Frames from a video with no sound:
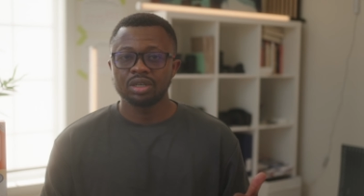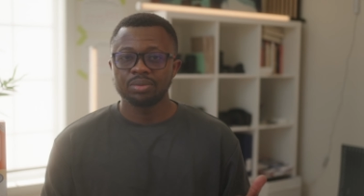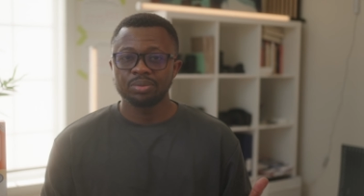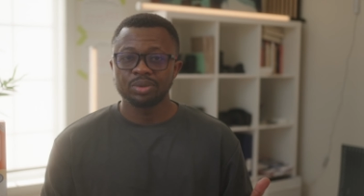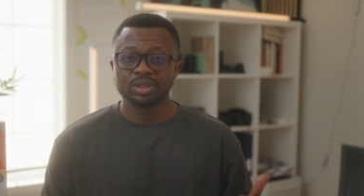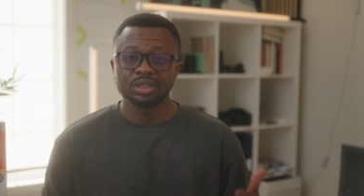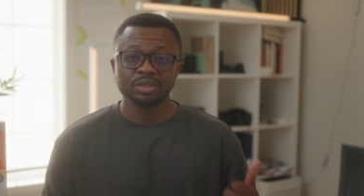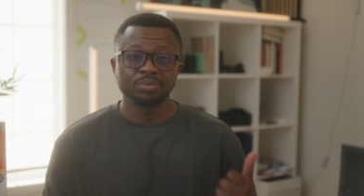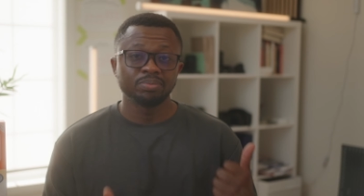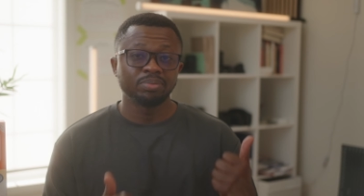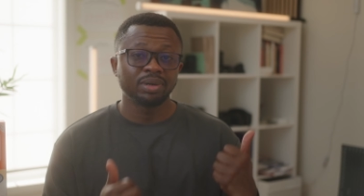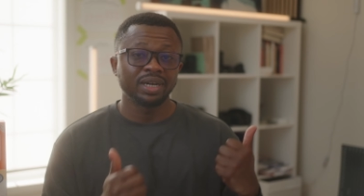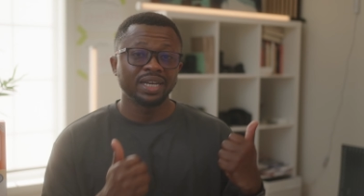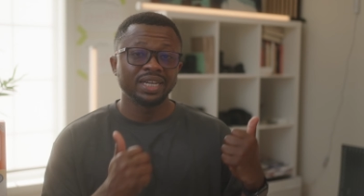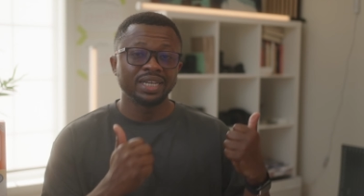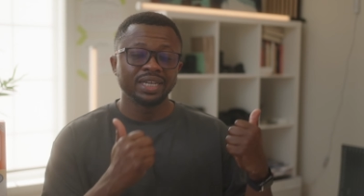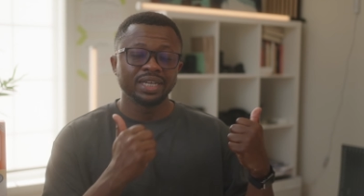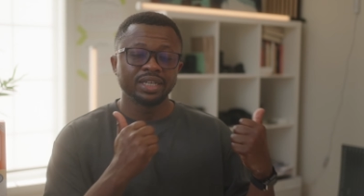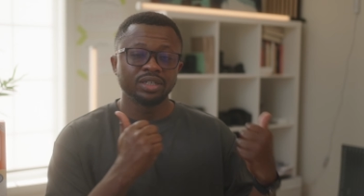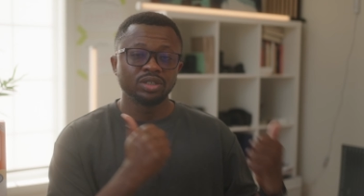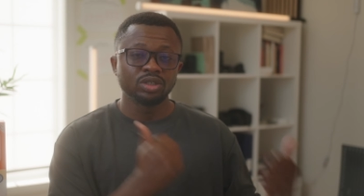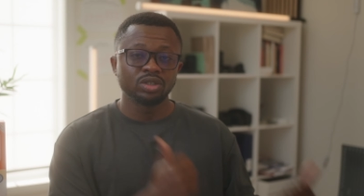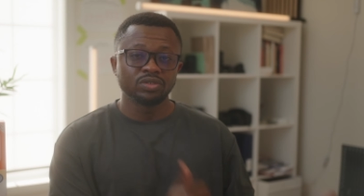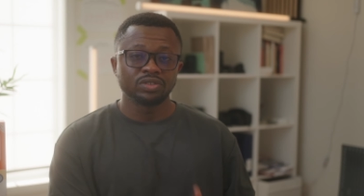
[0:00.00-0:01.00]
money buying
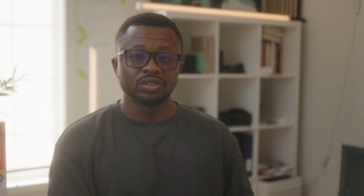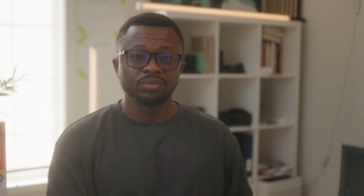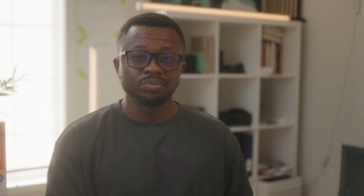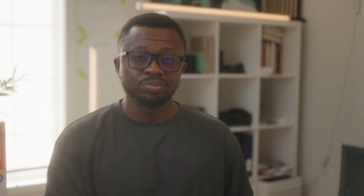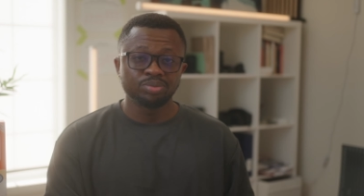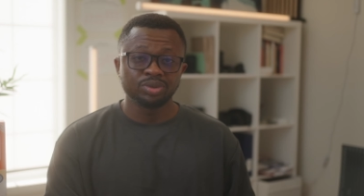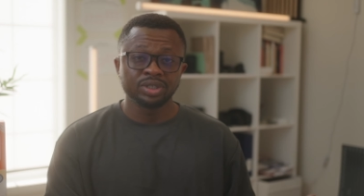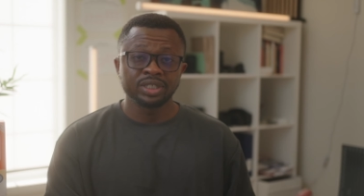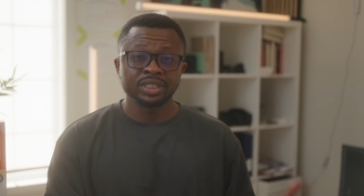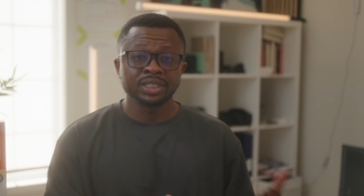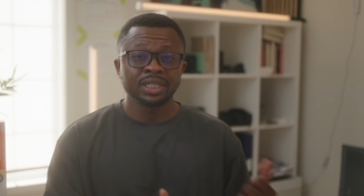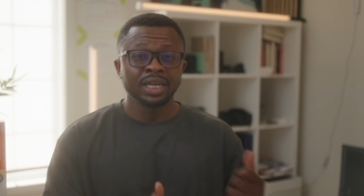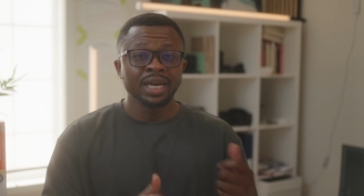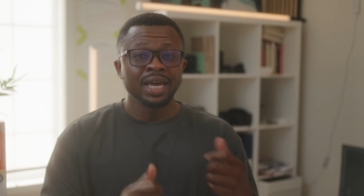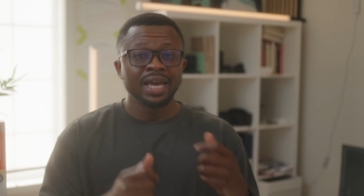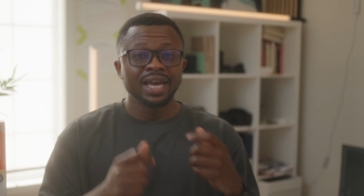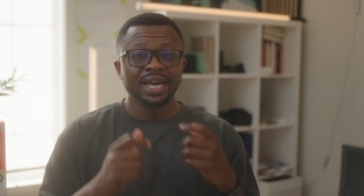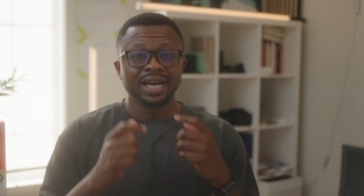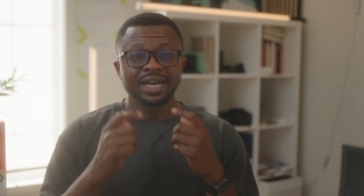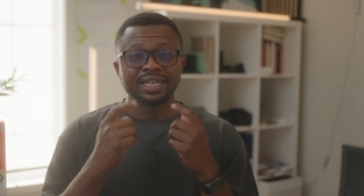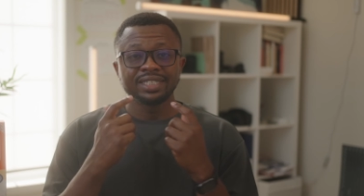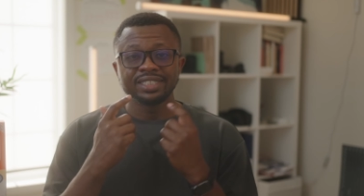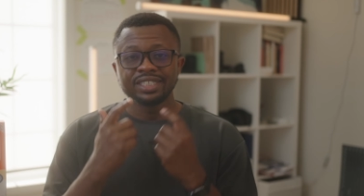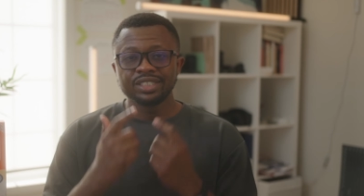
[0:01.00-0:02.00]
any of the bricks.
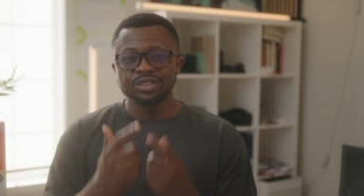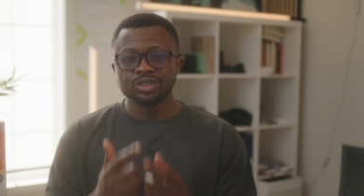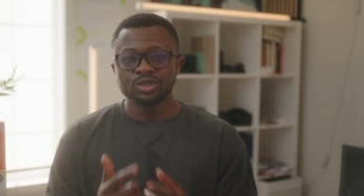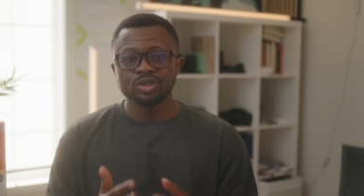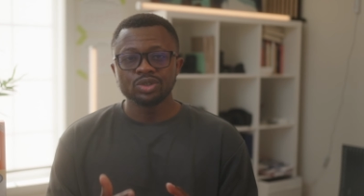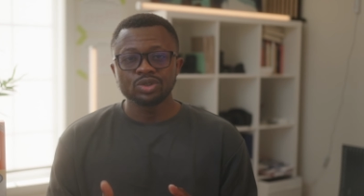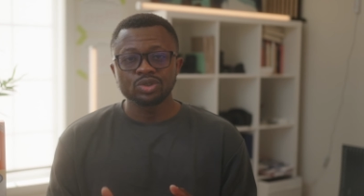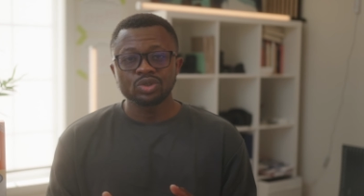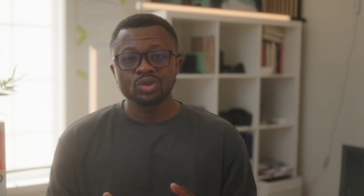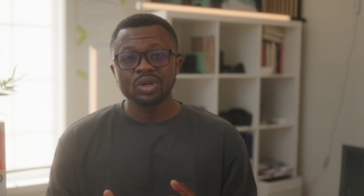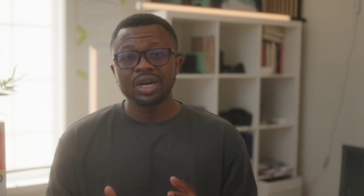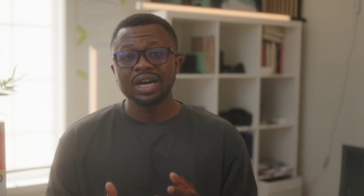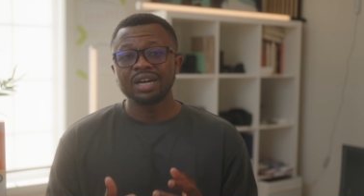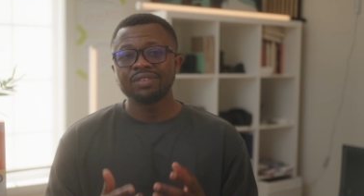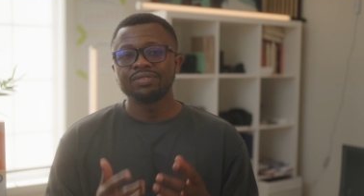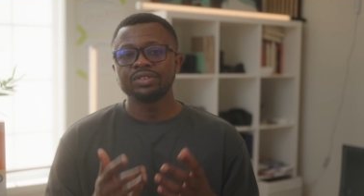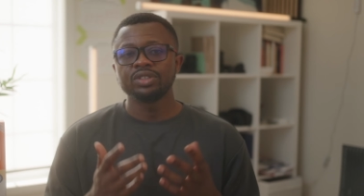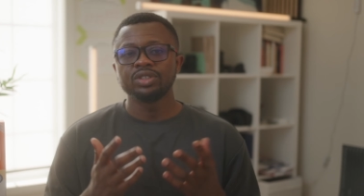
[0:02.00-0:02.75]
And then you also have a